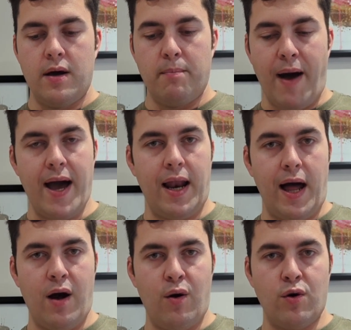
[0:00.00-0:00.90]
pale
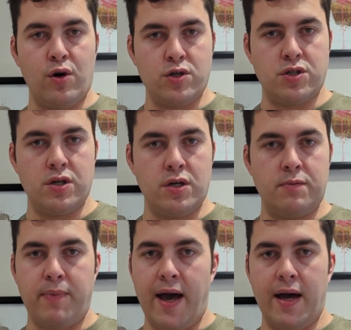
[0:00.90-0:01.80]
ale,
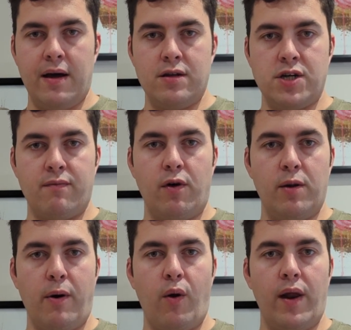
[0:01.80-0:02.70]
custard, jam roly
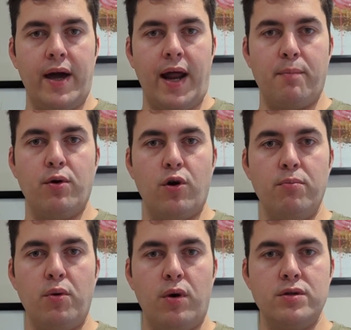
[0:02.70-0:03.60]
poly, and apple
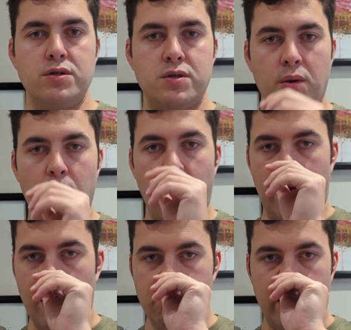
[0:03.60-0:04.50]
crumble ones were a
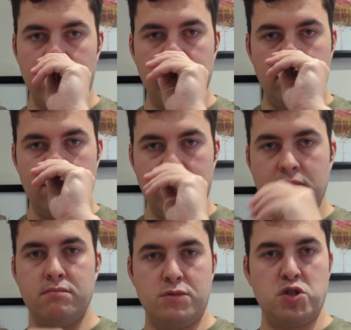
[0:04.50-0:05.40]
little bit
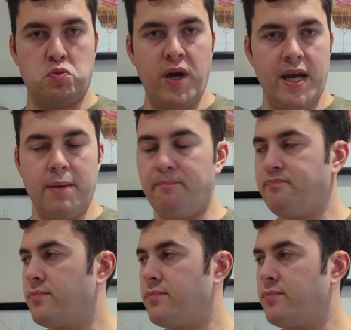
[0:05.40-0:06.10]
sweet,